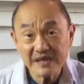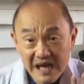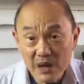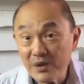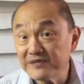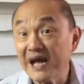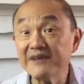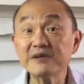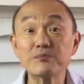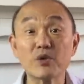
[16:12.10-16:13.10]
However,
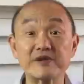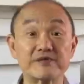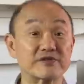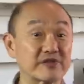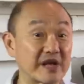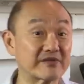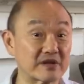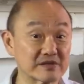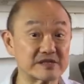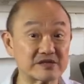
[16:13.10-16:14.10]
having bought it for 300
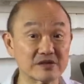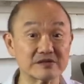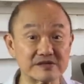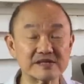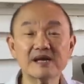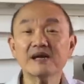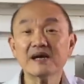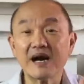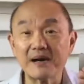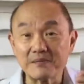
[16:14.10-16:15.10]
Aussie dollars,
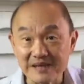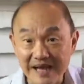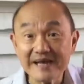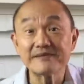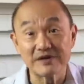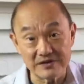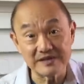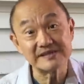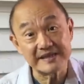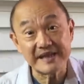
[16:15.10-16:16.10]
I'm glad I've got
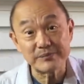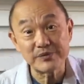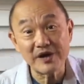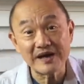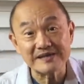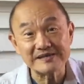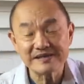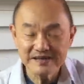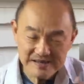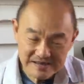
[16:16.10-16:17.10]
this at that price.
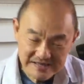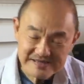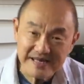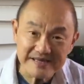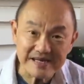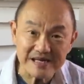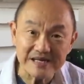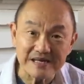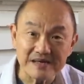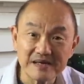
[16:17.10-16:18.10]
Let's get that
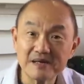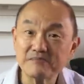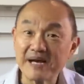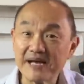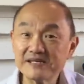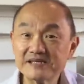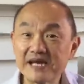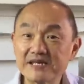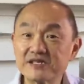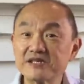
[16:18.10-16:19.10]
clear. My
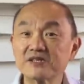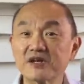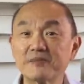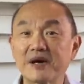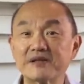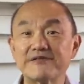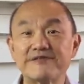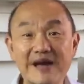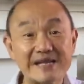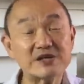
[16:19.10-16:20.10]
hesitation is not about the
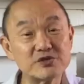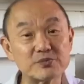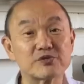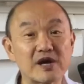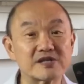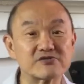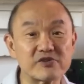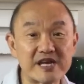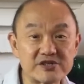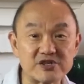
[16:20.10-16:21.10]
value to price
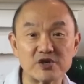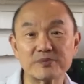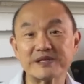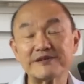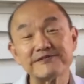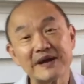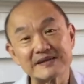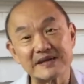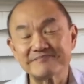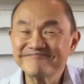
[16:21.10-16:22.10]
ratio, but the
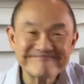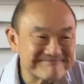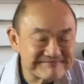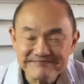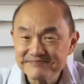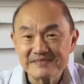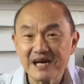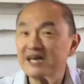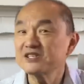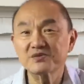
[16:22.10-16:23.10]
fact that
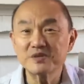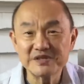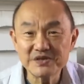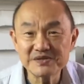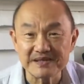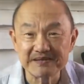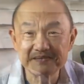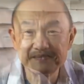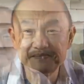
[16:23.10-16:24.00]
I just wouldn't use it.